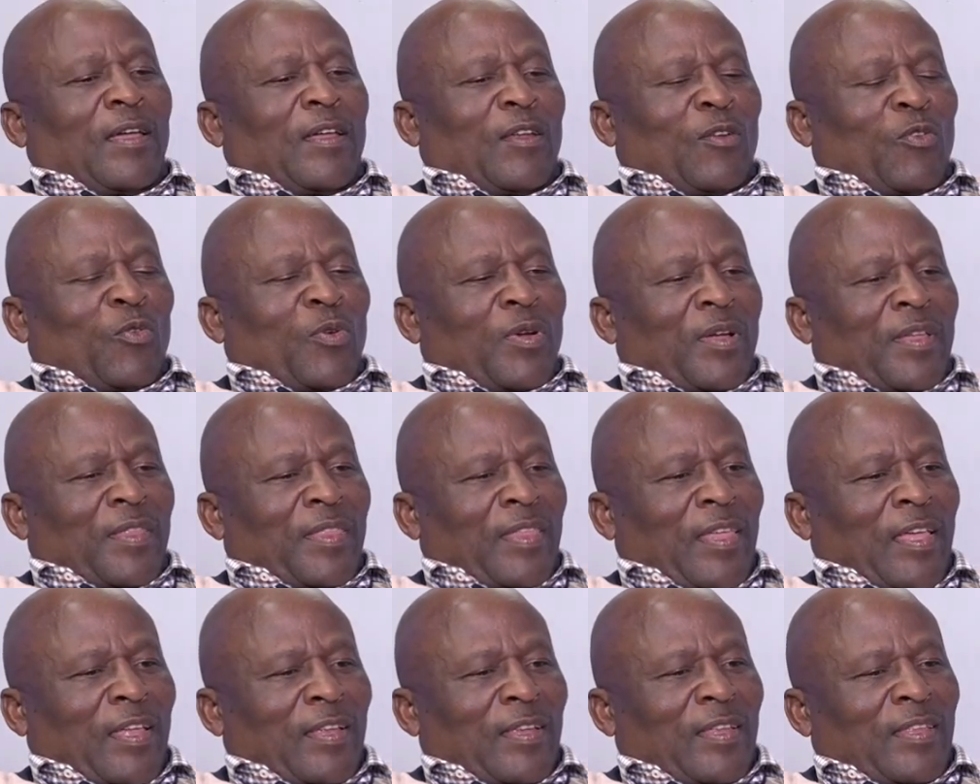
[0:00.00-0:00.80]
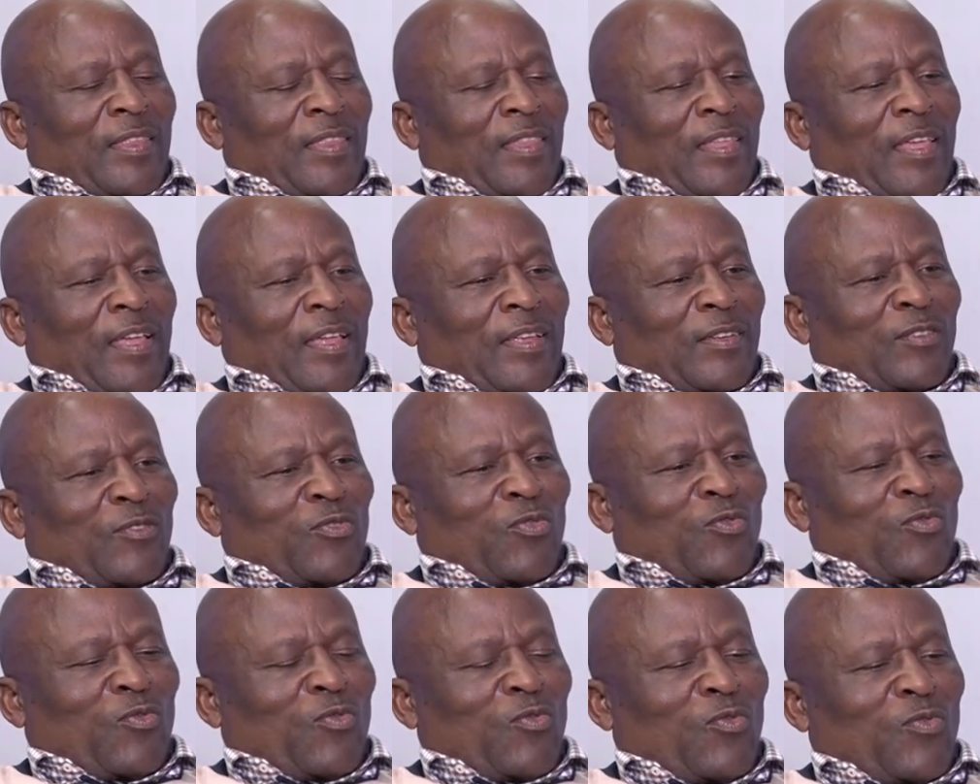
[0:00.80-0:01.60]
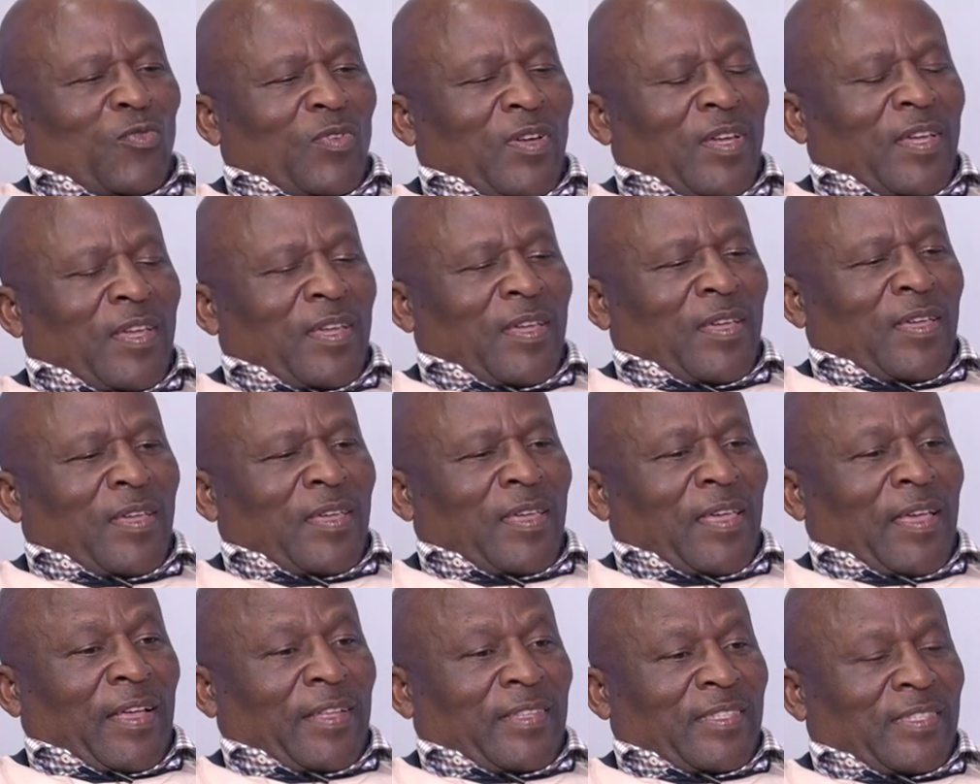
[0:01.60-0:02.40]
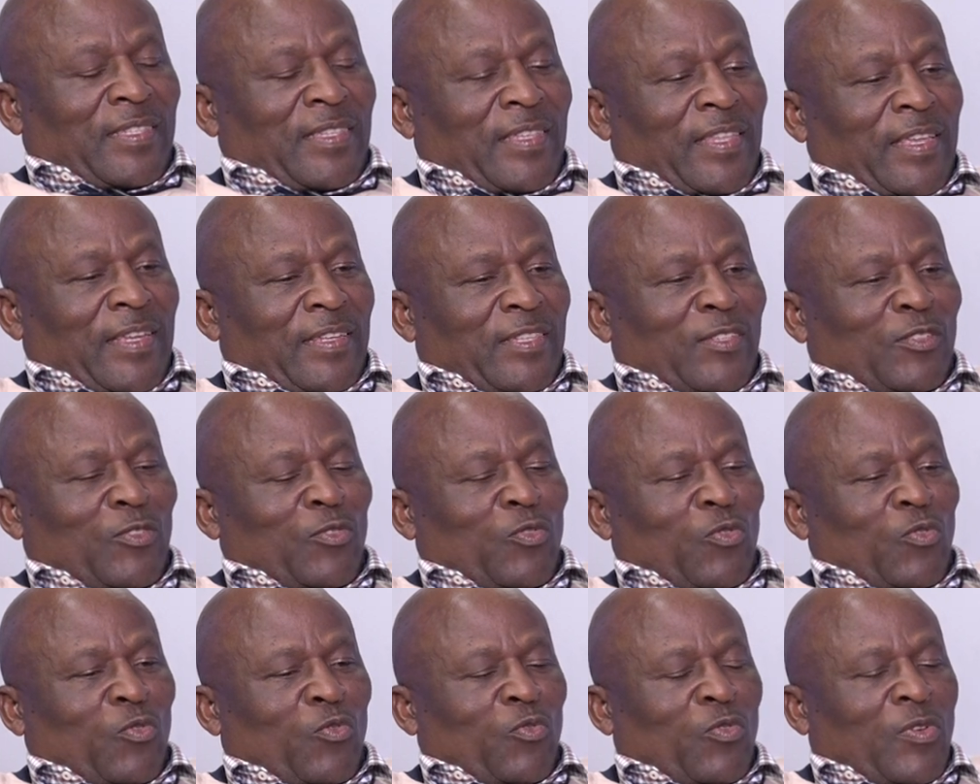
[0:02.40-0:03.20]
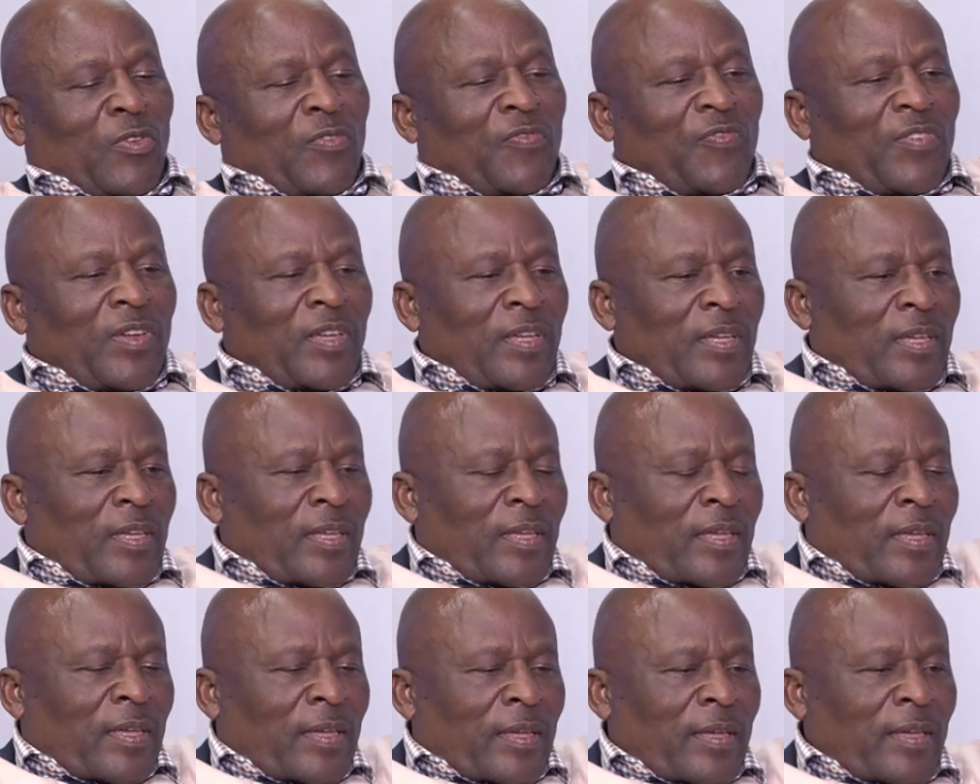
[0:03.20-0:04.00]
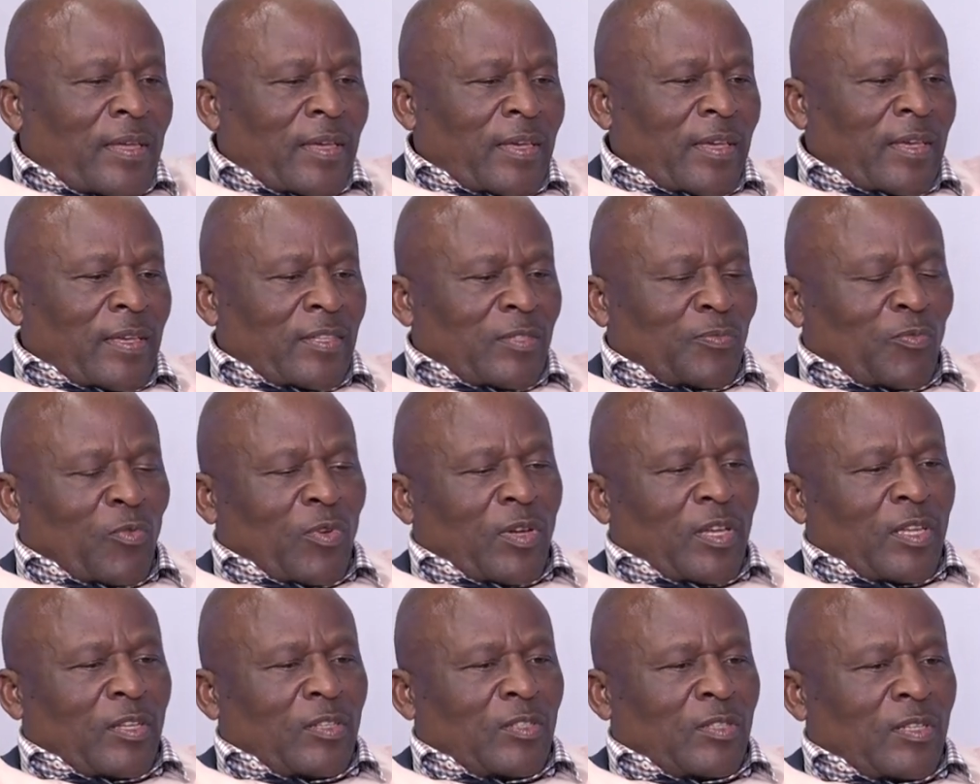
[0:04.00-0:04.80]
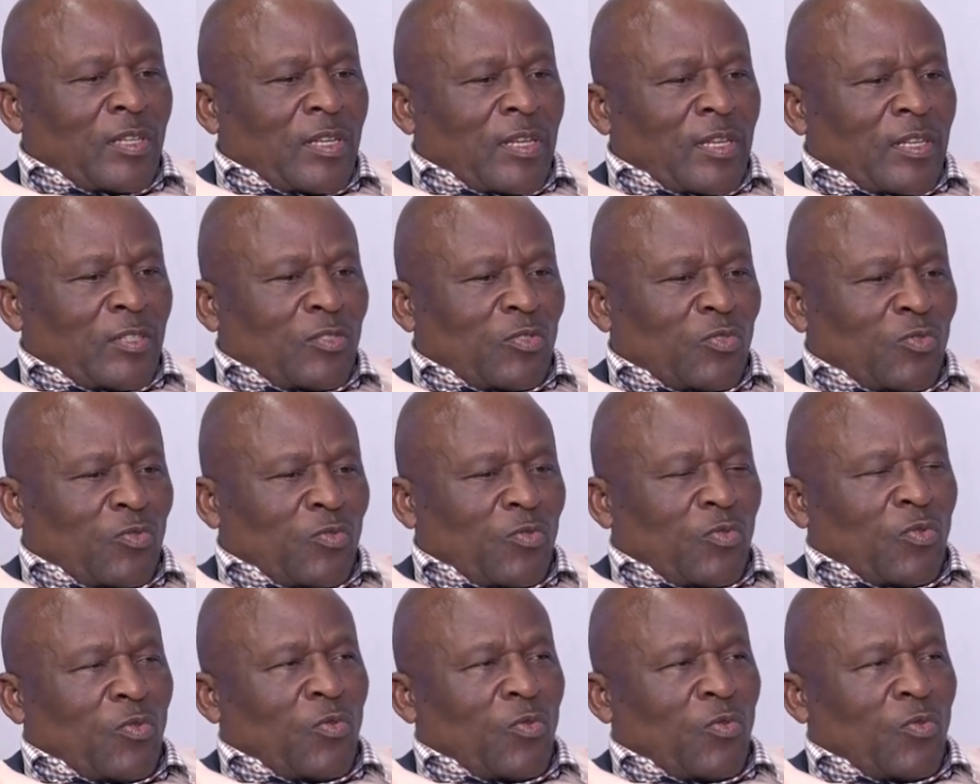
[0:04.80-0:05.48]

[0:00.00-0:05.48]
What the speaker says: Look, there are two acts that you have spoken to.